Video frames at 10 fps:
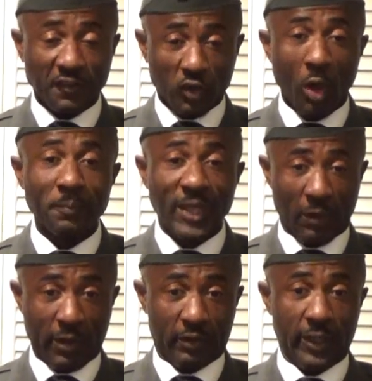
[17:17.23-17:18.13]
has come
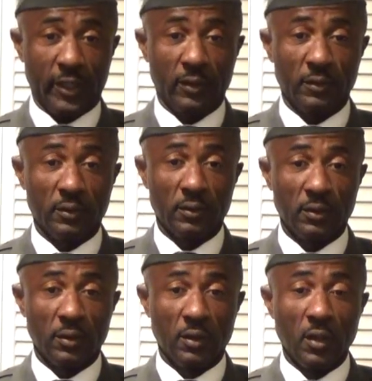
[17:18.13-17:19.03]
directly
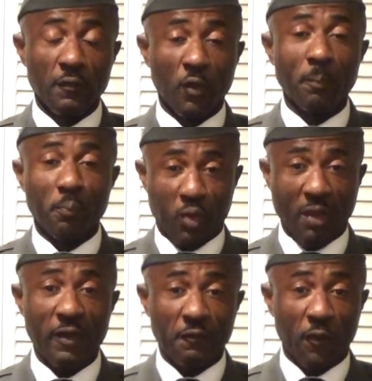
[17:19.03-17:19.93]
from
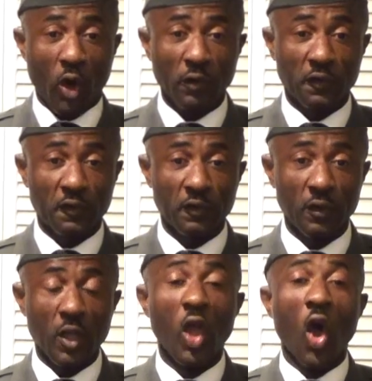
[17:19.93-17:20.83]
private
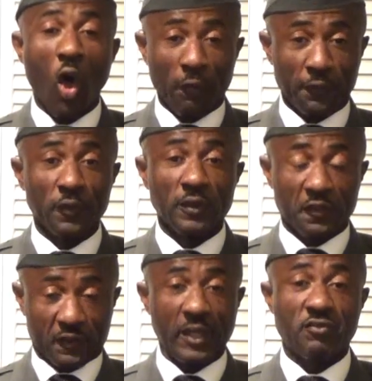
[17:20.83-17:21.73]
funds of
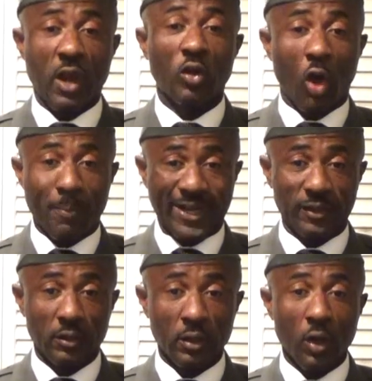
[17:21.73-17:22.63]
the Central
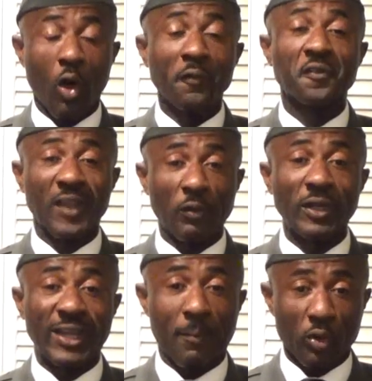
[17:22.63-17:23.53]
Command of
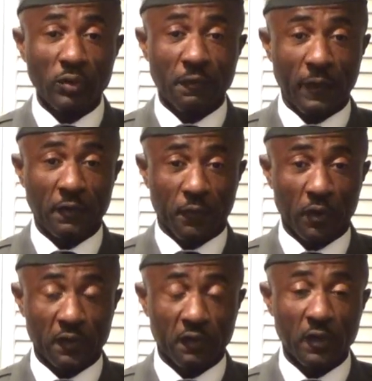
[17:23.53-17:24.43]
Southern Cameroon Defense
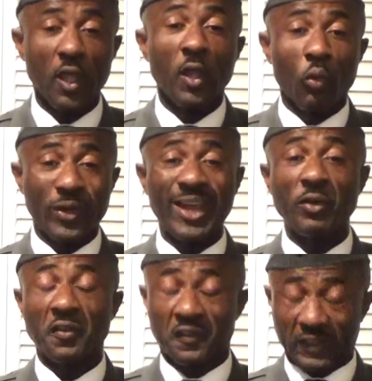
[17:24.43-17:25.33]
Forces
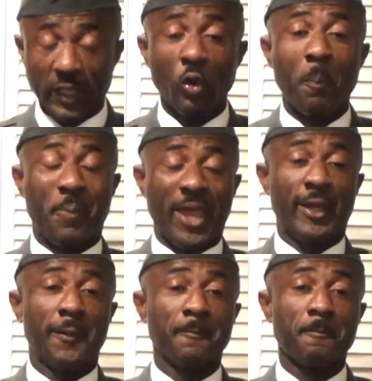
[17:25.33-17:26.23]
without a single
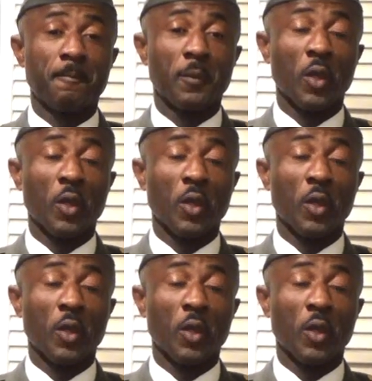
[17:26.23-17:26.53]
penny